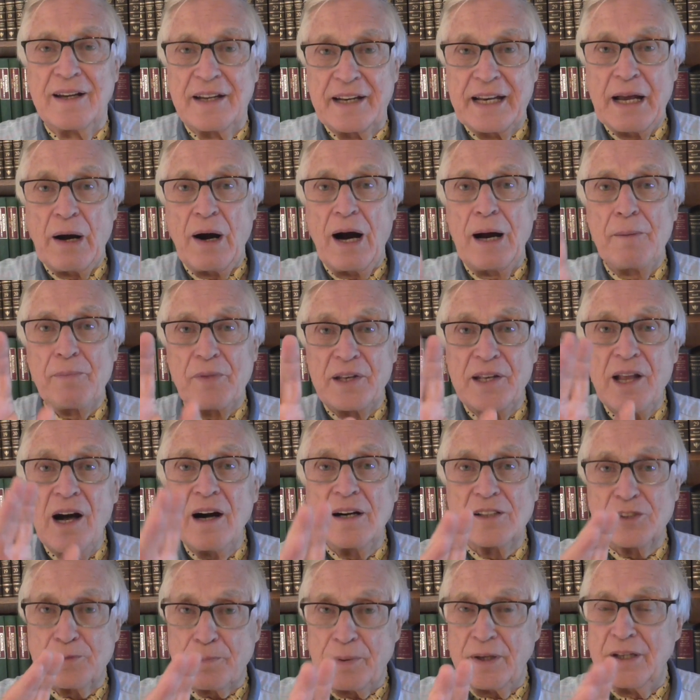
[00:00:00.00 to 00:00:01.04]
Now, I'm the
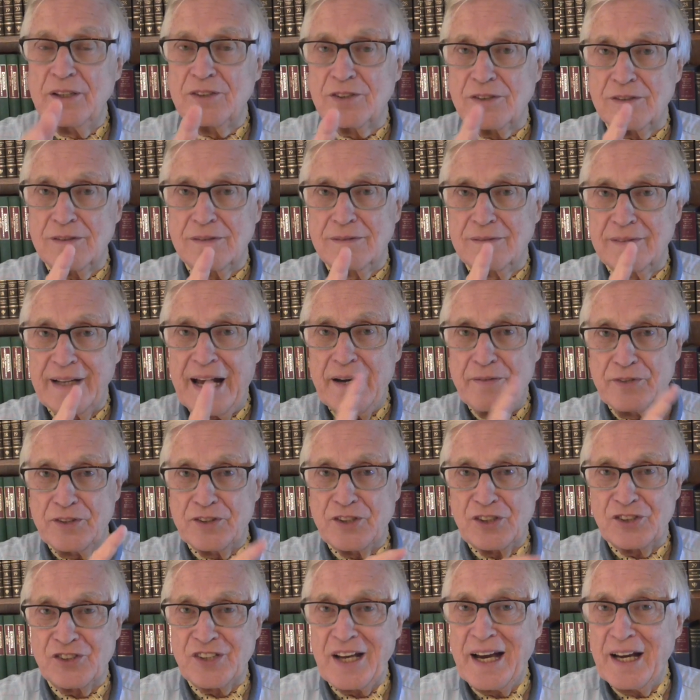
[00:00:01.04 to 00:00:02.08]
last person ever
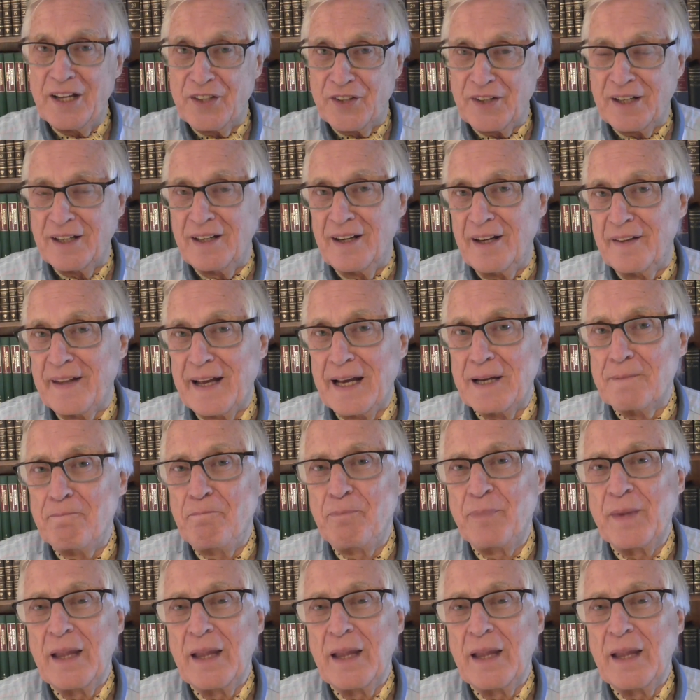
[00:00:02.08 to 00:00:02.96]
to say a thing like that.